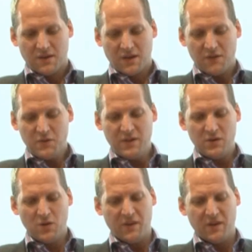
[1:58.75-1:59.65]
Have you been
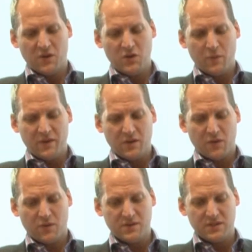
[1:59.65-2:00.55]
lobbying European
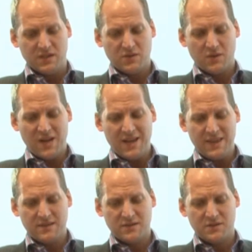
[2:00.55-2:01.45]
authorities on
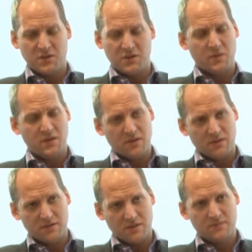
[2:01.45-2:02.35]
anything to do with the
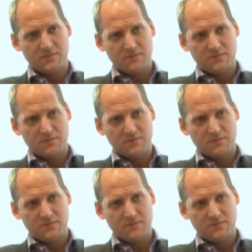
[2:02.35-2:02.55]
Eurozone?